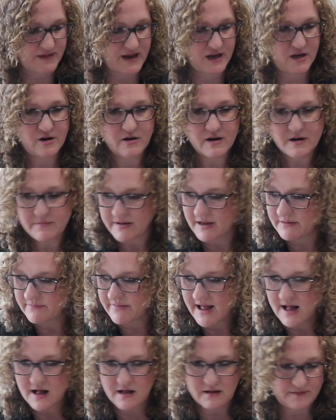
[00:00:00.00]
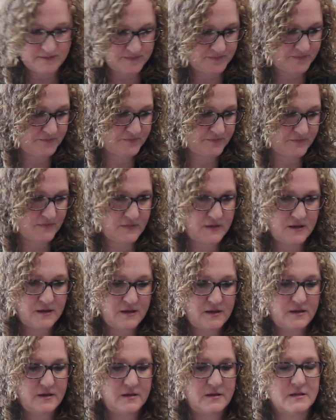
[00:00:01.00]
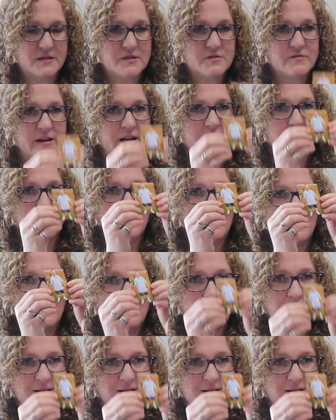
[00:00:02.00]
My current pen pal is right here.